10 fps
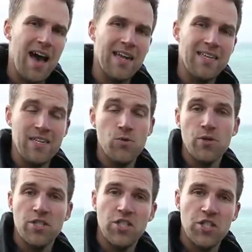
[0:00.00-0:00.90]
And in
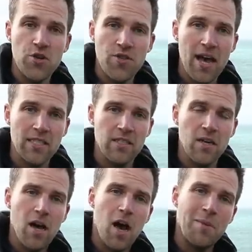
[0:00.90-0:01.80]
order to do that,
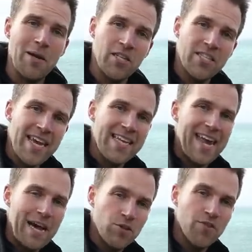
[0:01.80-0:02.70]
I'm now gonna take
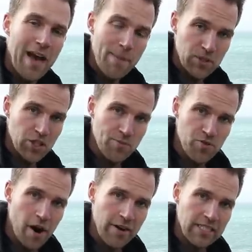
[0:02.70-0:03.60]
it out of aperture
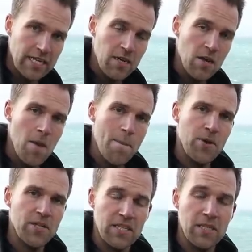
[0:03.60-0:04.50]
priority,
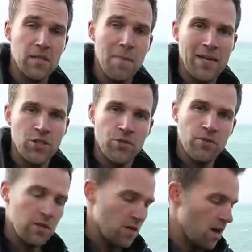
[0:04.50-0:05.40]
put it into
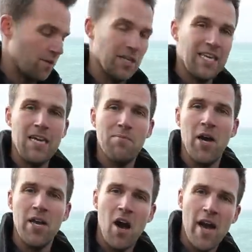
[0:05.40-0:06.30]
manual, I'm going to keep
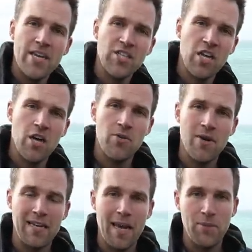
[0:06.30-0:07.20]
my ISO
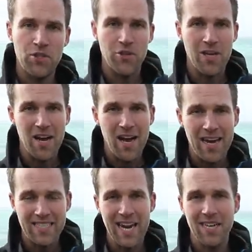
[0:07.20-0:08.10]
and aperture
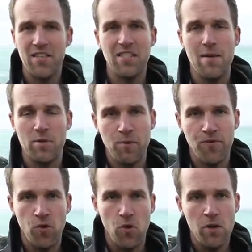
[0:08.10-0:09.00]
exactly the same as
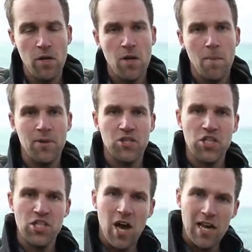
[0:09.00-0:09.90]
before but
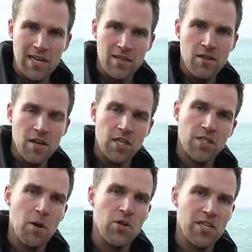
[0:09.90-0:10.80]
just dial in an
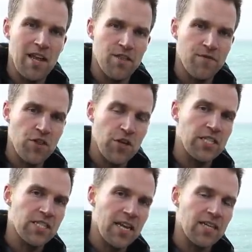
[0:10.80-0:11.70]
exposure length of
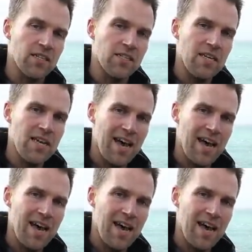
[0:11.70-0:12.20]
30 seconds.